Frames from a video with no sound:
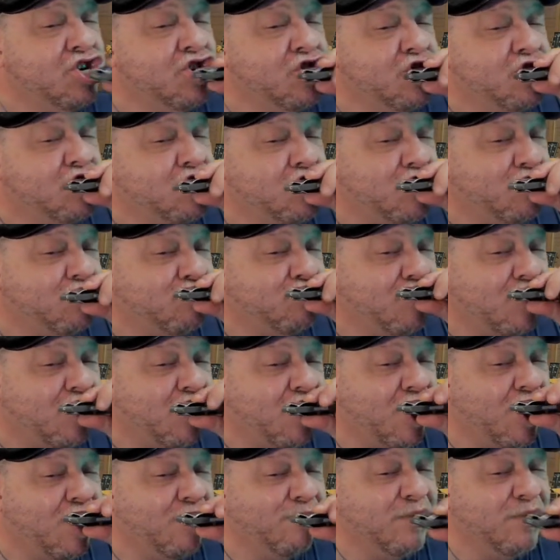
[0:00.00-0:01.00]
the
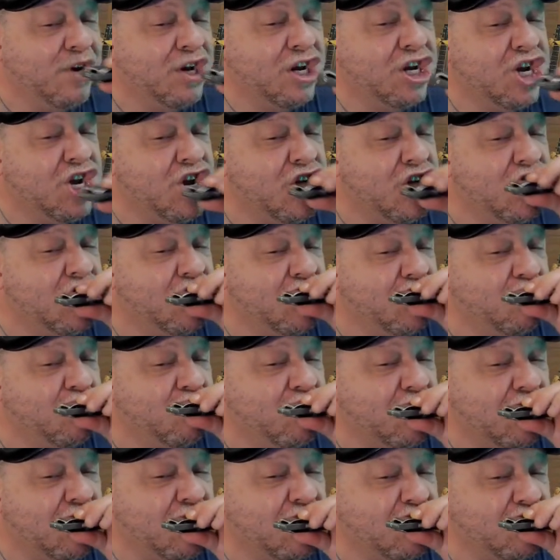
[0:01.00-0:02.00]
harp in
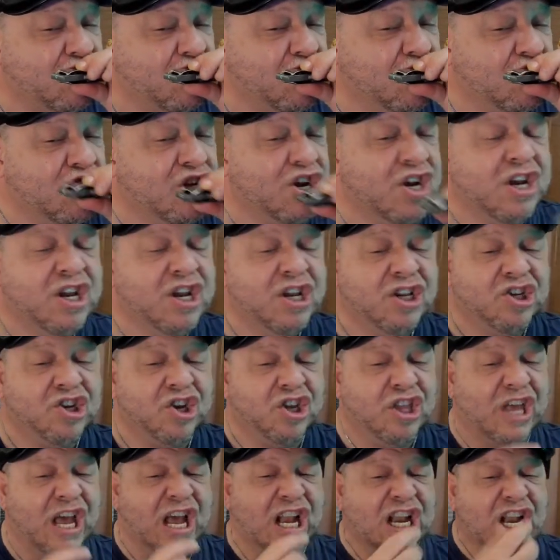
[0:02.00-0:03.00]
and out, so
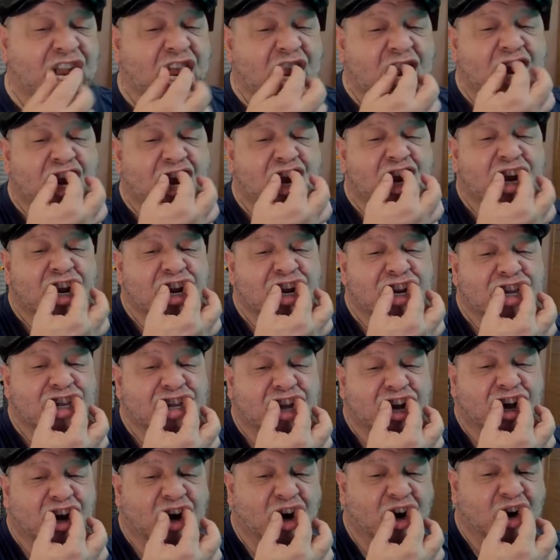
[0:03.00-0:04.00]
that the
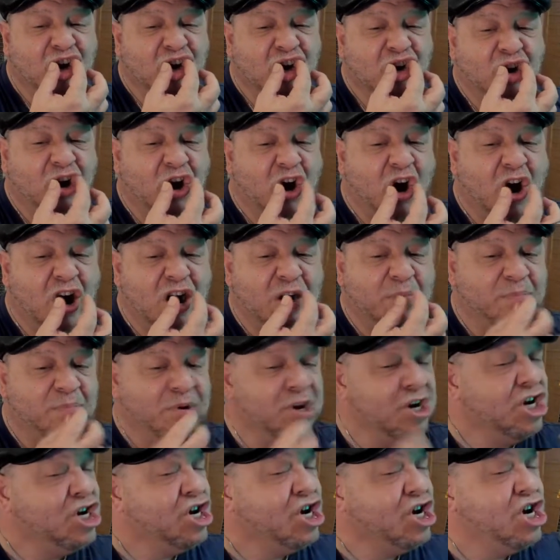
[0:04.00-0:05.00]
whole harp
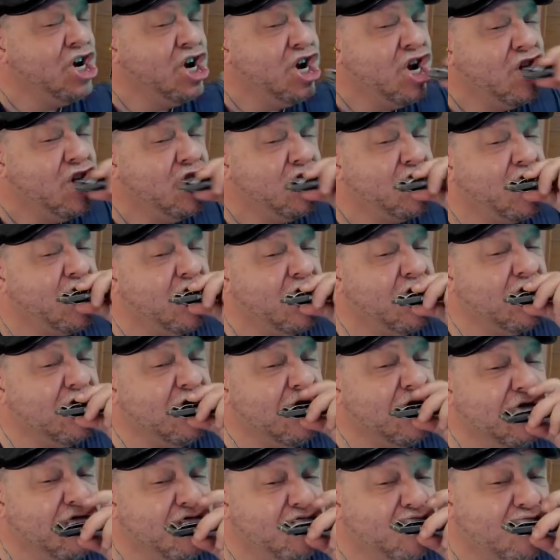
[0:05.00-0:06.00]
is going
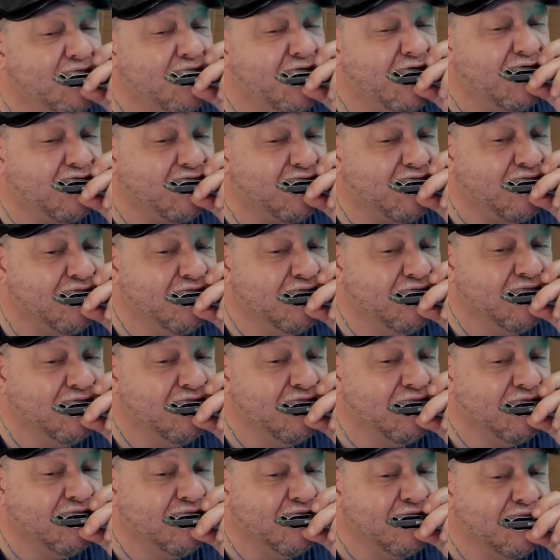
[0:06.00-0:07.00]
in and out,
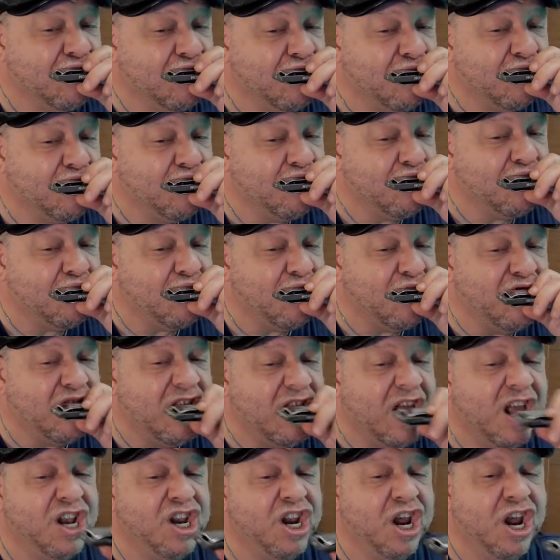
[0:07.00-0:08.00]
and
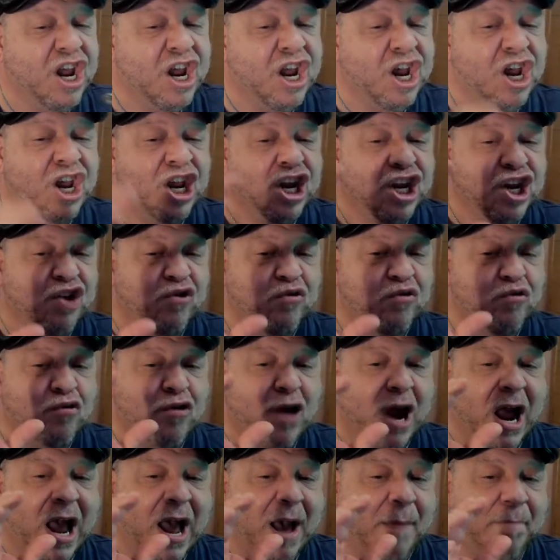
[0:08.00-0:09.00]
then you
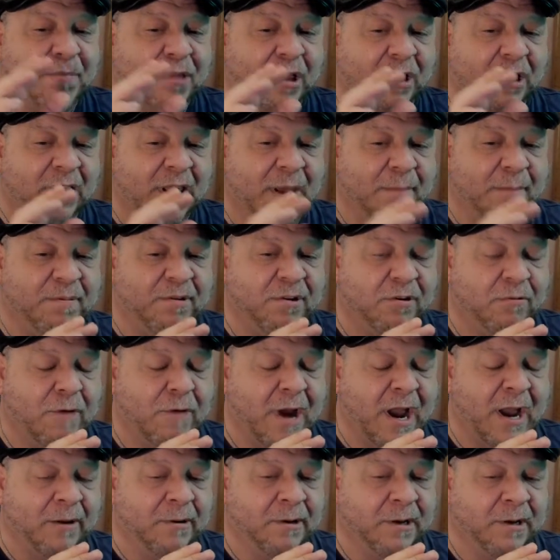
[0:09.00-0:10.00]
wrap the lips
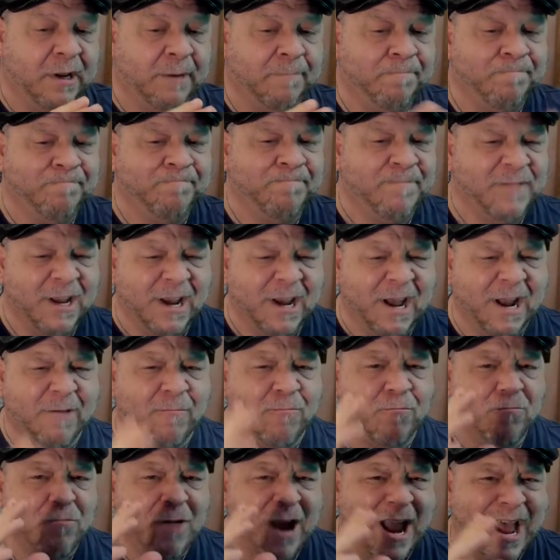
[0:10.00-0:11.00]
around it. You got to
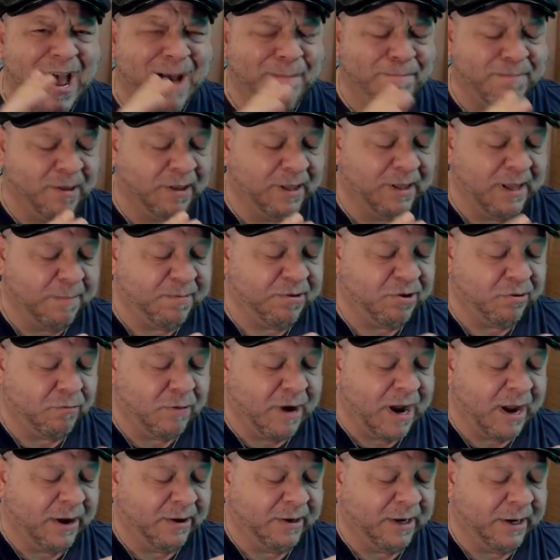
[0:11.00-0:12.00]
wrap the lips
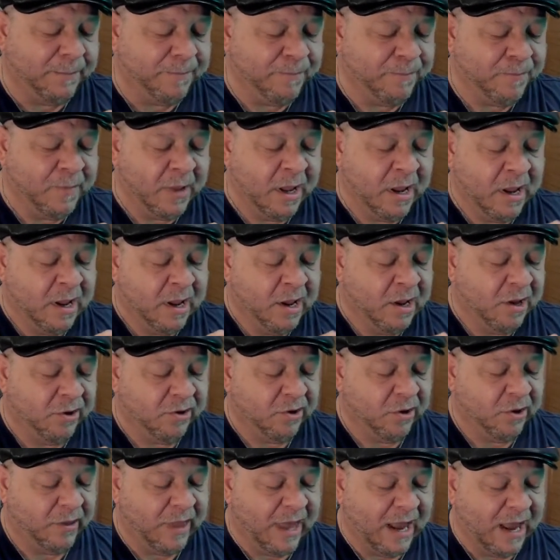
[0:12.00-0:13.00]
around it
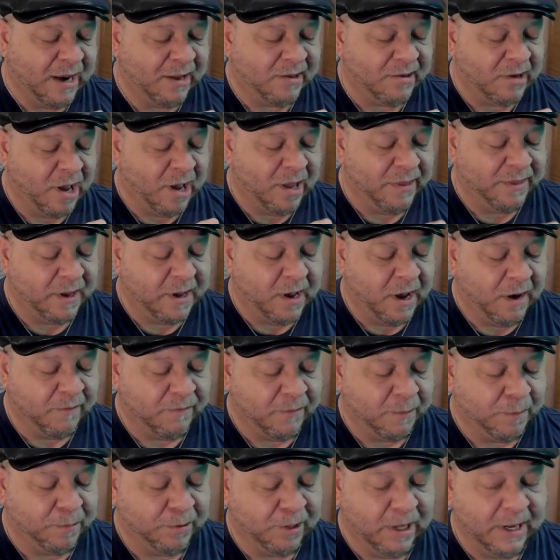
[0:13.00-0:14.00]
so that it's on the cover
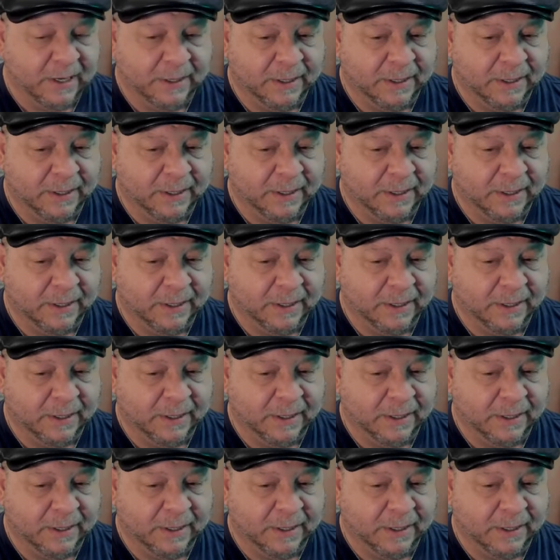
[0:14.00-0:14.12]
plate,